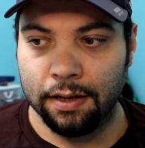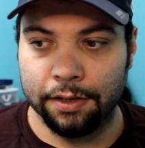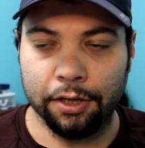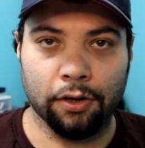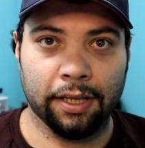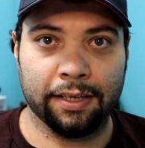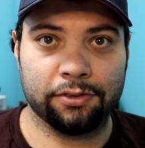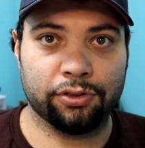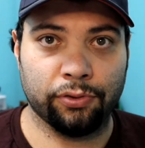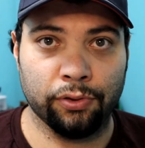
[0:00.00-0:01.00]
you know, like
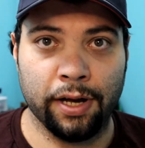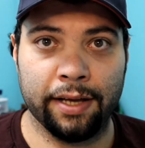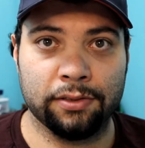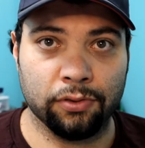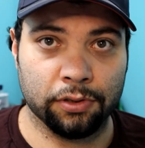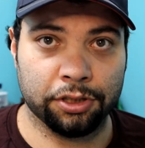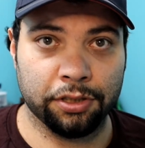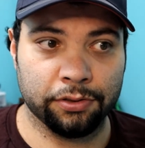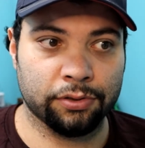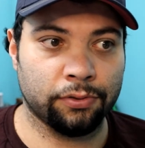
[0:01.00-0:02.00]
screw heads, Oak
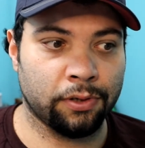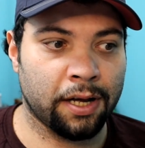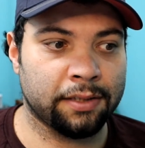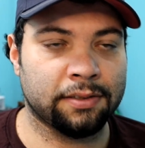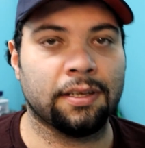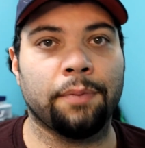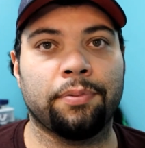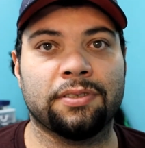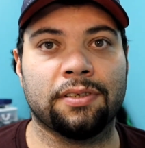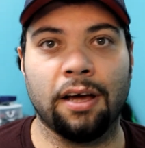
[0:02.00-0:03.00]
shear screw heads type
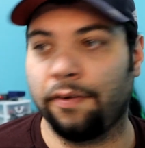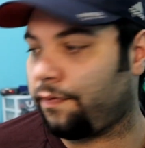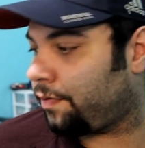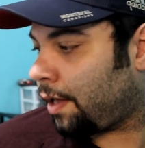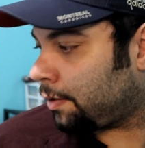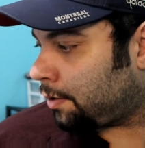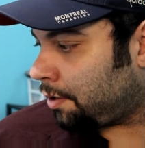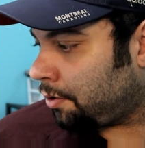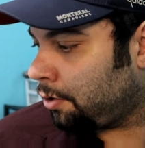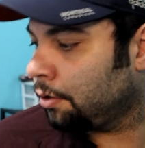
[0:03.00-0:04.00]
of stuff, that
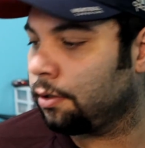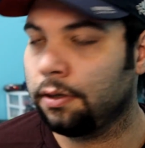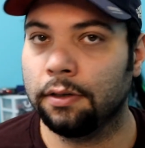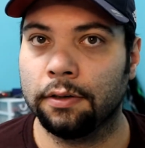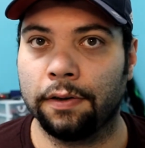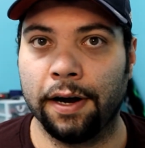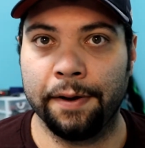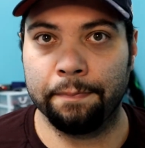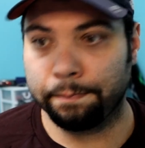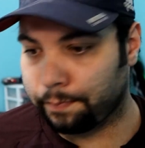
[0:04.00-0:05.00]
deal,
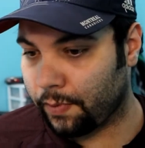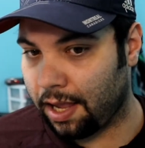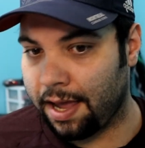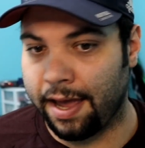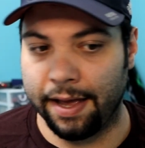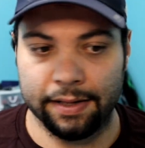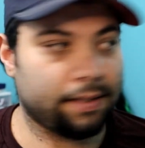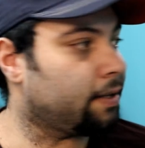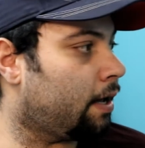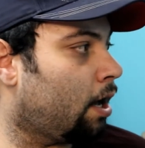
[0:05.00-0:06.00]
right?
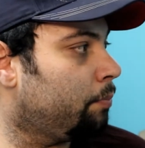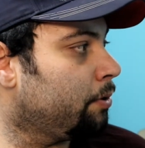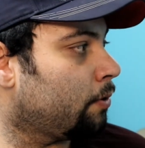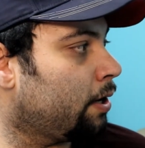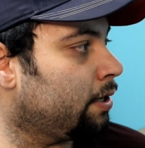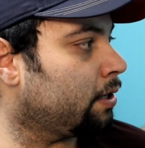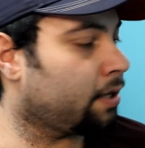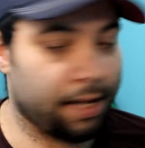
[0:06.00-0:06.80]
And I'll be running